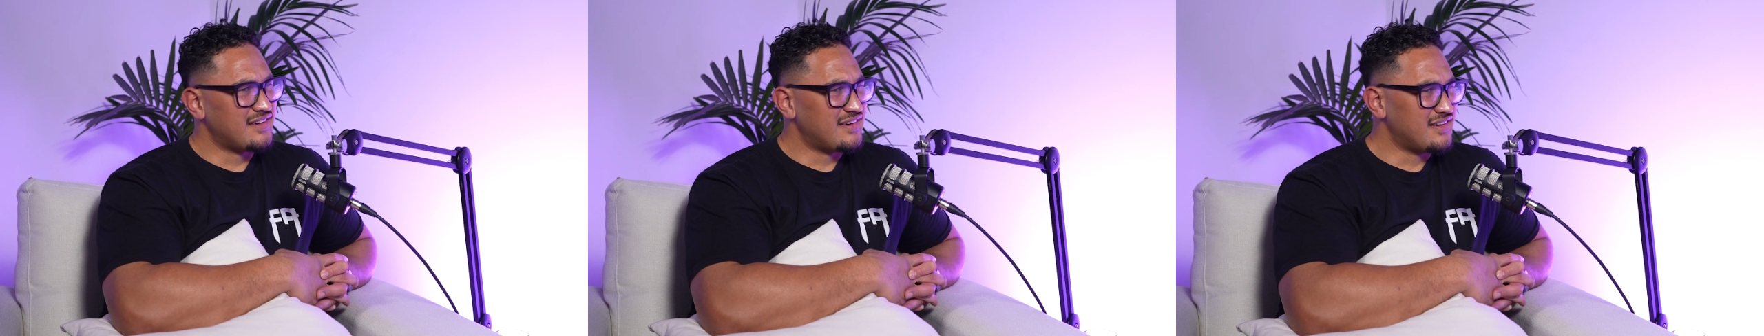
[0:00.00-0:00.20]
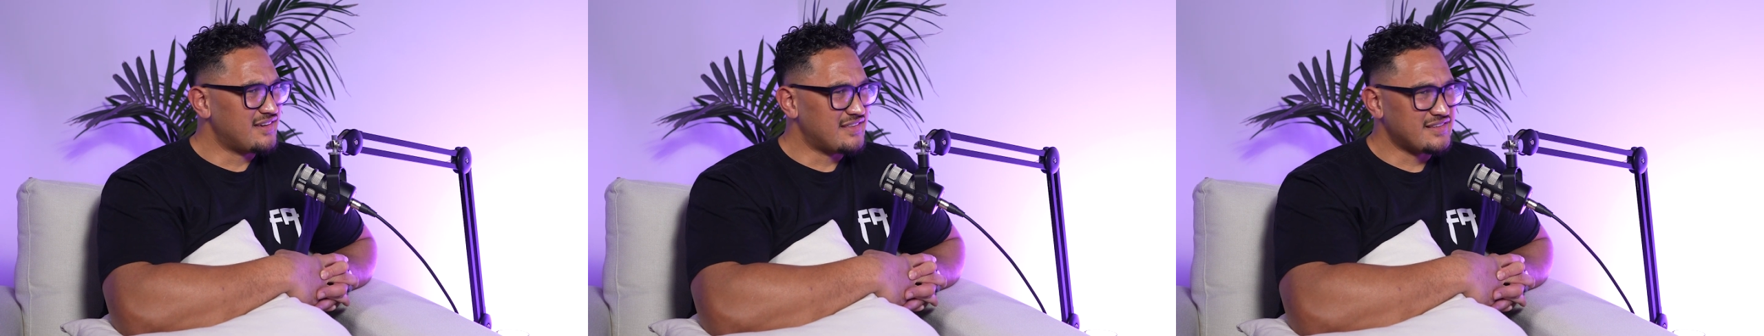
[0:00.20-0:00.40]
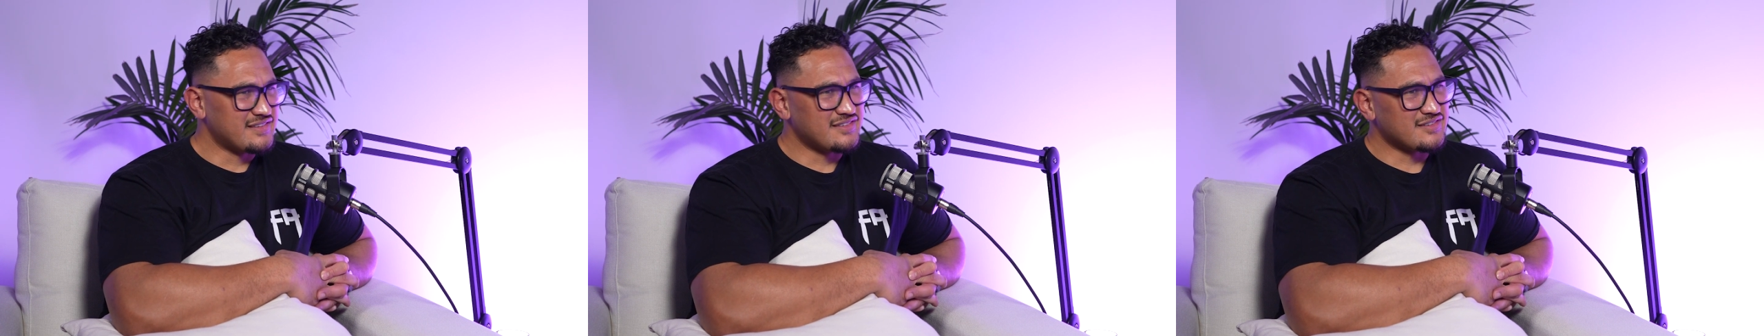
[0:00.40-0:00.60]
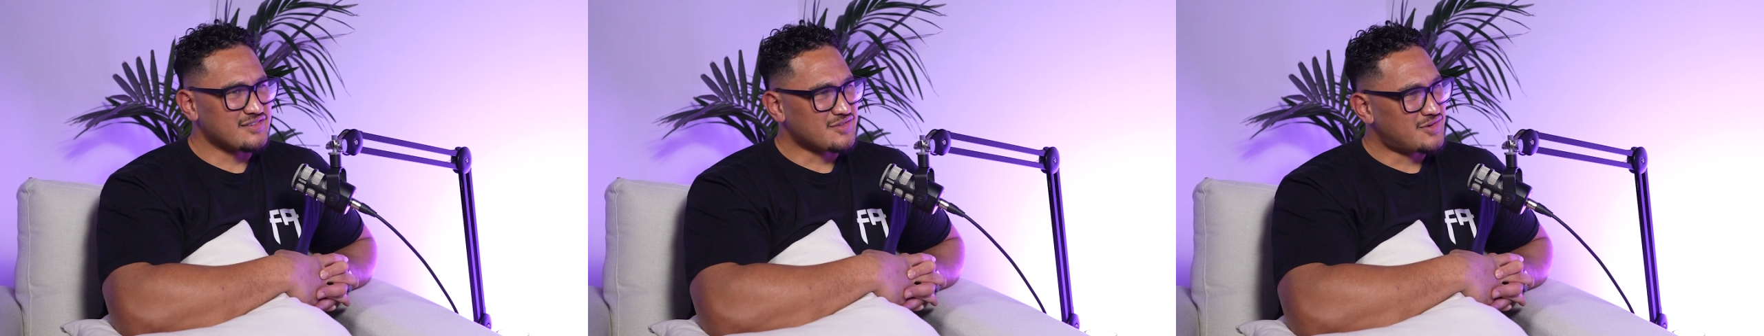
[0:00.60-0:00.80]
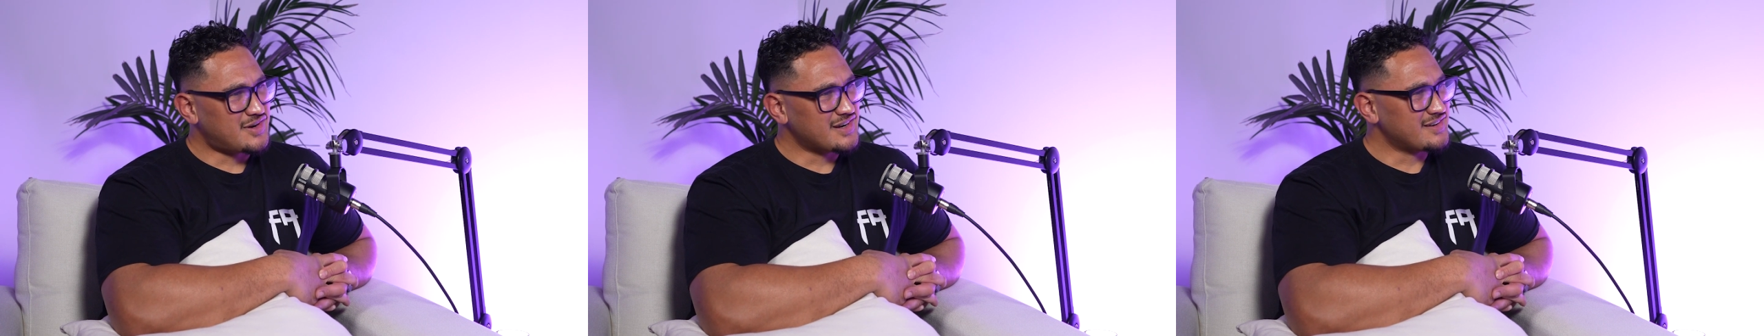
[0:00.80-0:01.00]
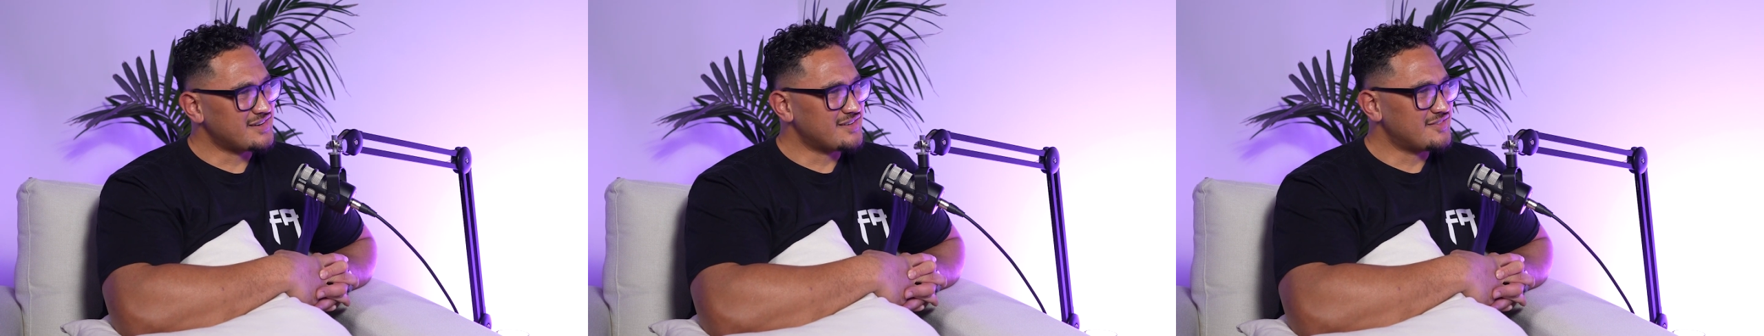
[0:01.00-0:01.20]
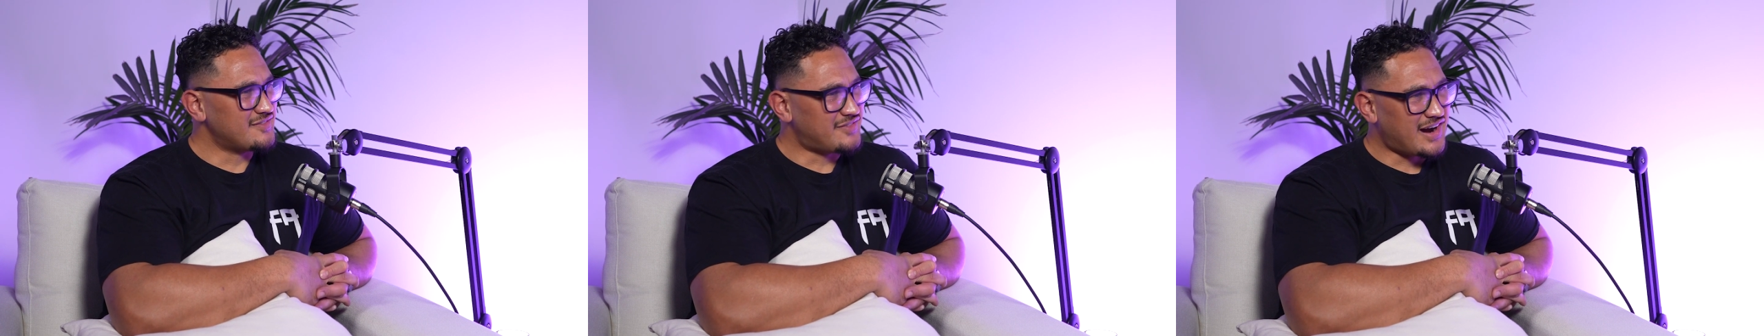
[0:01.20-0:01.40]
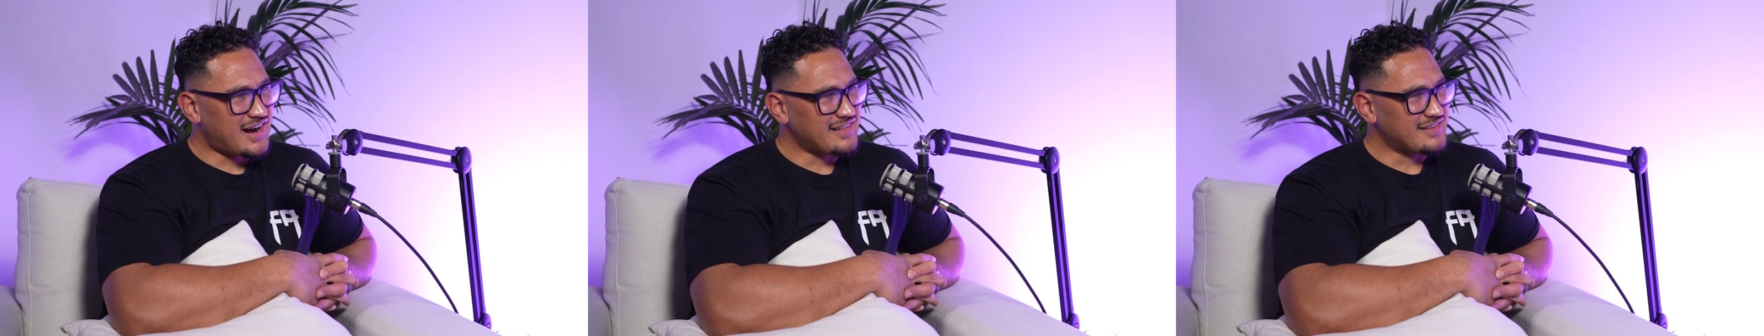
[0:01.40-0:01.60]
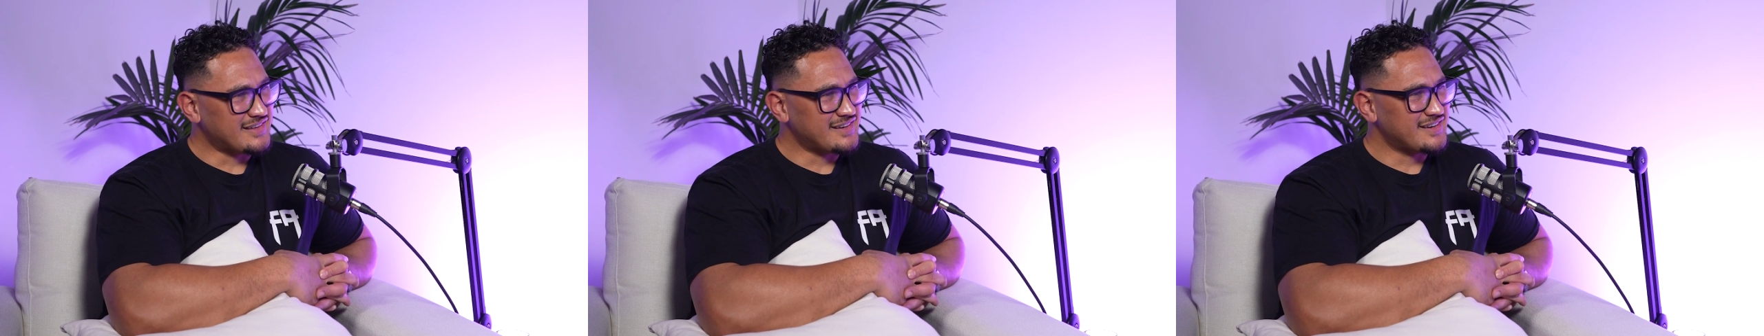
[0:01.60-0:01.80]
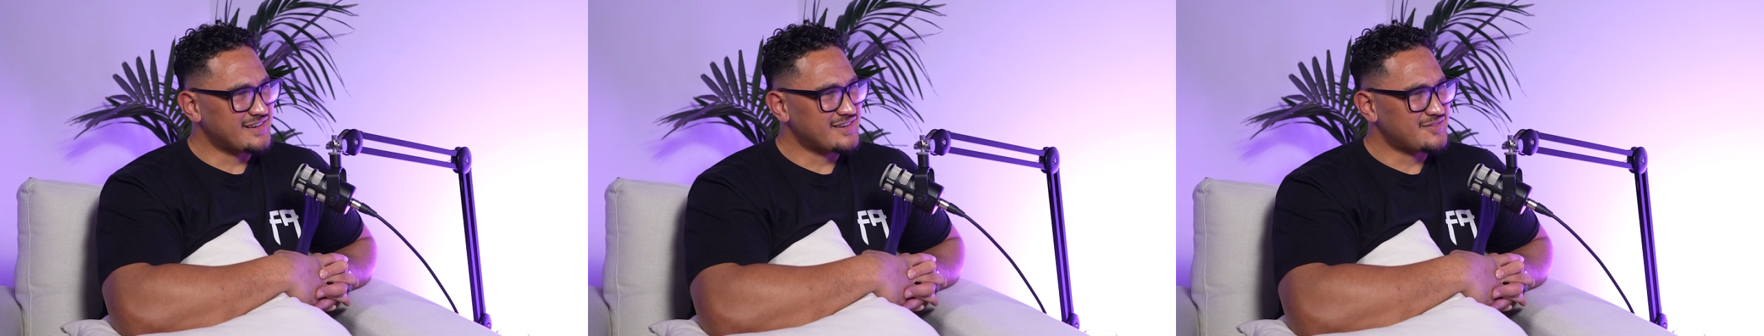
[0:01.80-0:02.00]
this is quite
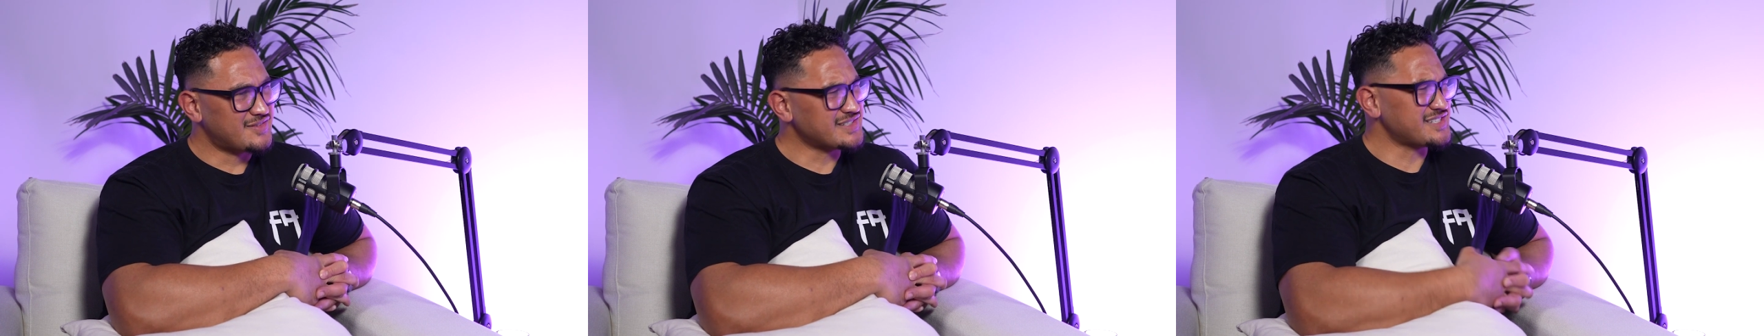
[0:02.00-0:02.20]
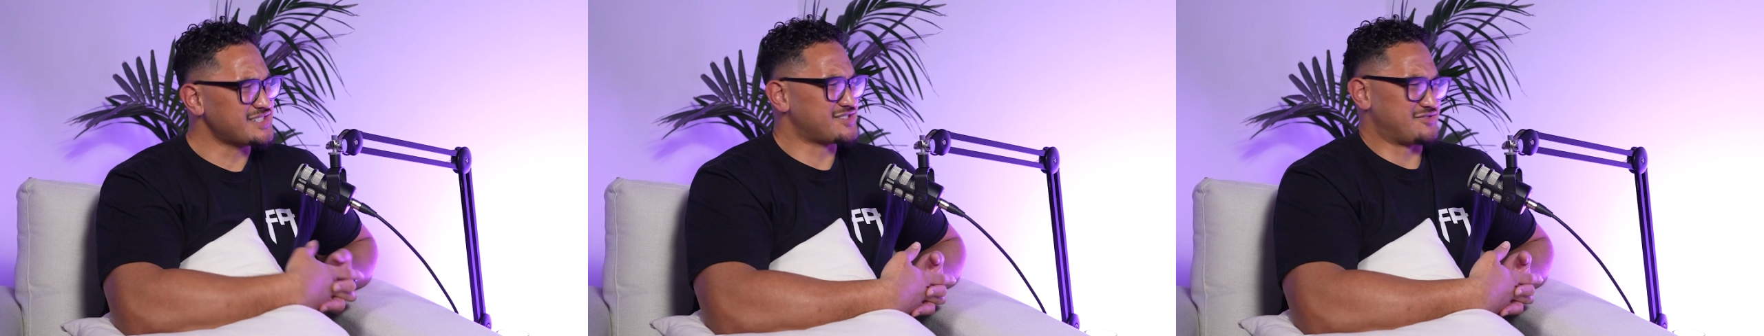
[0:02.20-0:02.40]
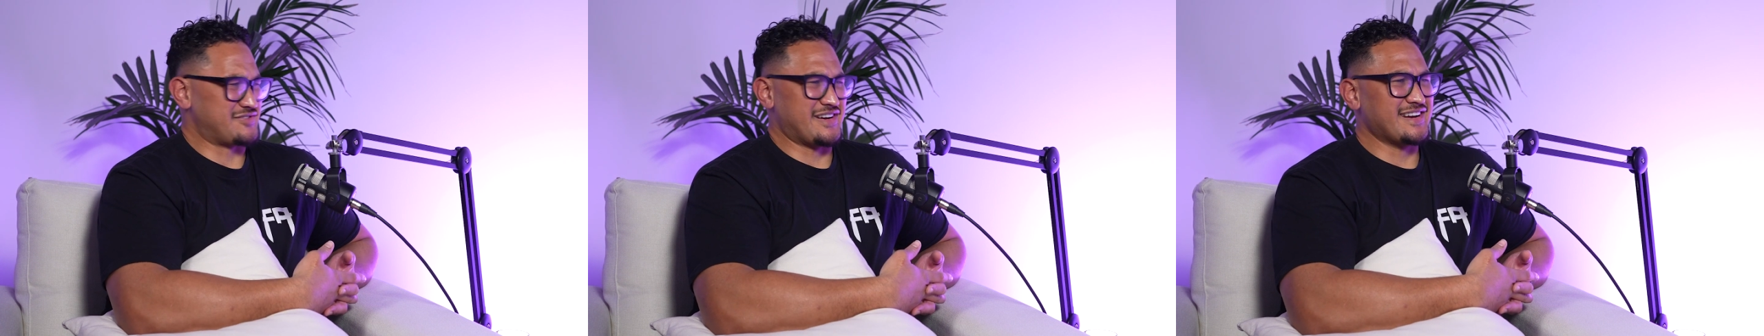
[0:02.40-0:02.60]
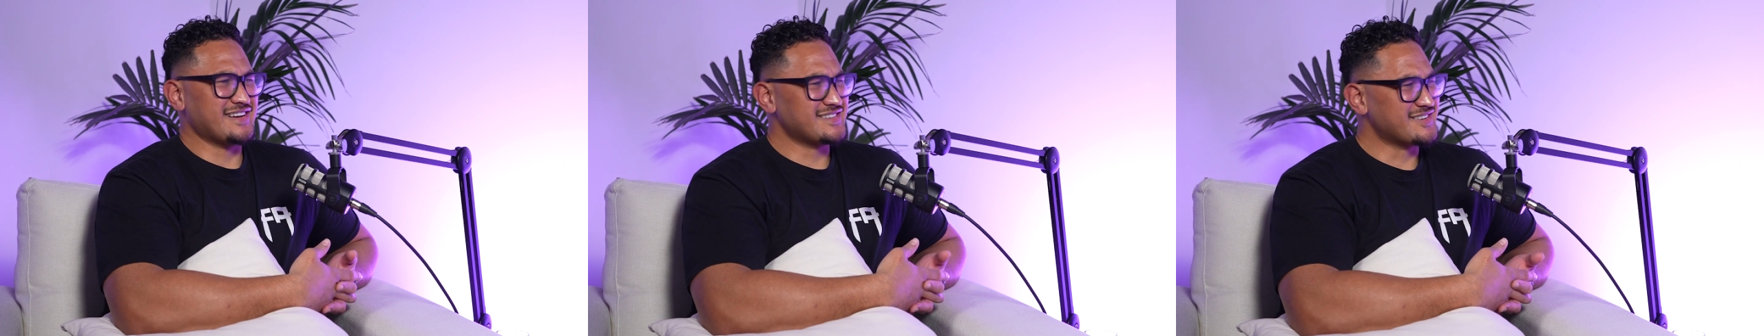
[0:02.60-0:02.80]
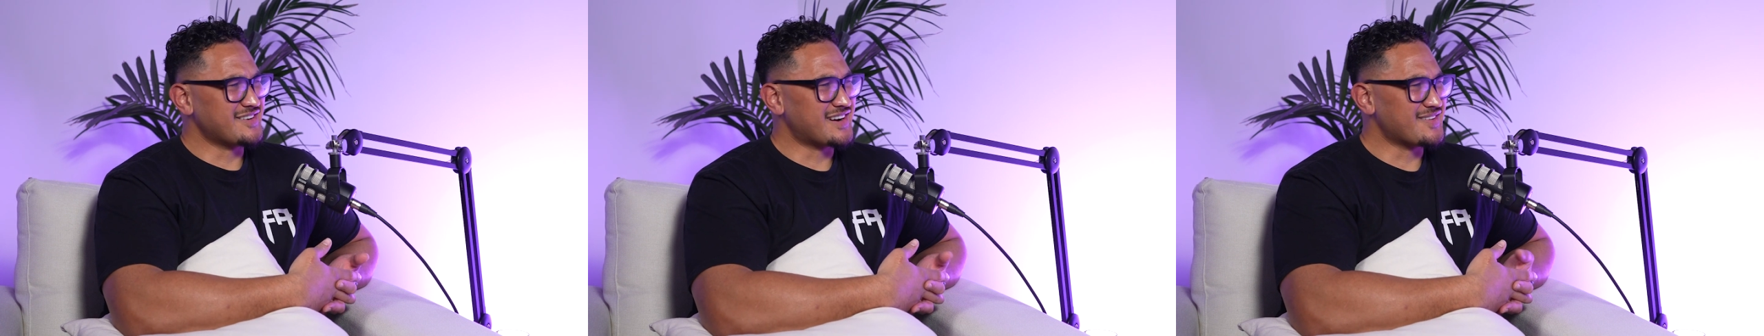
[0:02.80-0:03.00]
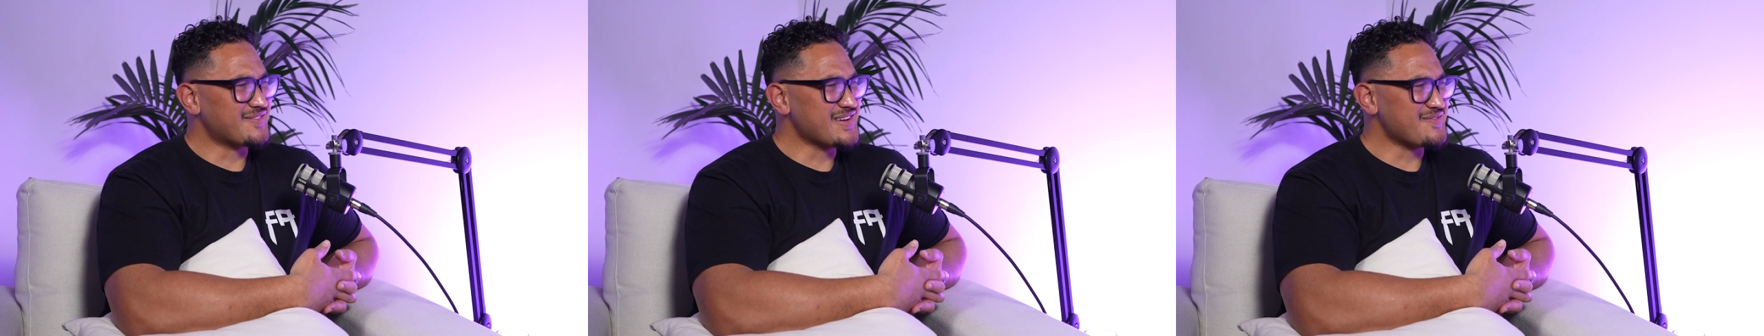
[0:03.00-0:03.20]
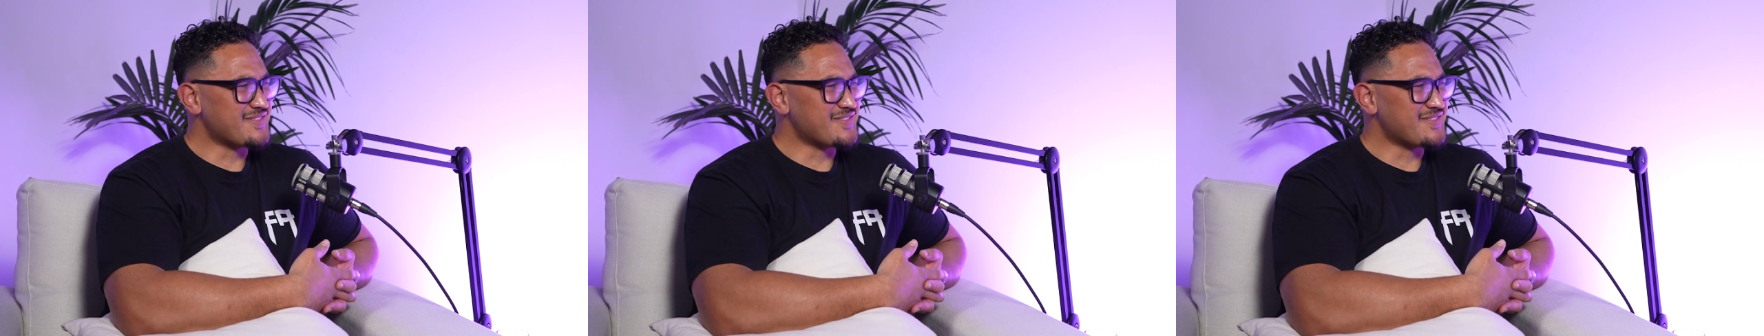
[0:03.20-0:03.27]
violent, which is strange, you know what I mean?